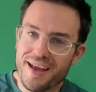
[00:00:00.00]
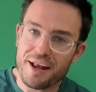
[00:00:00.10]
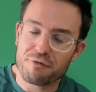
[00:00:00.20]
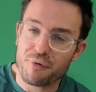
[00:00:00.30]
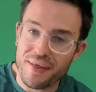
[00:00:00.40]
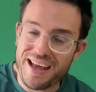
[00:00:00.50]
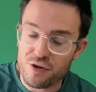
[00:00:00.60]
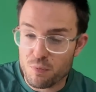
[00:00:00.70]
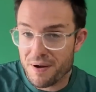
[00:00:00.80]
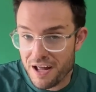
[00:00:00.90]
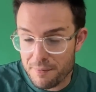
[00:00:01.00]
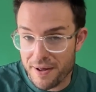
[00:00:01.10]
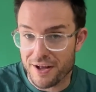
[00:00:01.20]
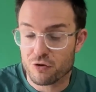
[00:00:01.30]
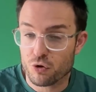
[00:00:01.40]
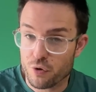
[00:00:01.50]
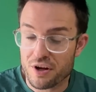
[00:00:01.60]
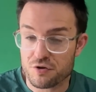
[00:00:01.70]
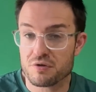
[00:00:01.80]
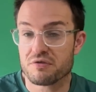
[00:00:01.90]
and for that you'll pay about
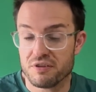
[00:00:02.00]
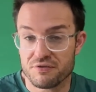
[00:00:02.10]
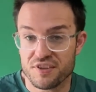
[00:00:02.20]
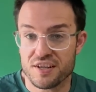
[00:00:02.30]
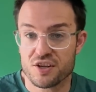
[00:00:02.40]
250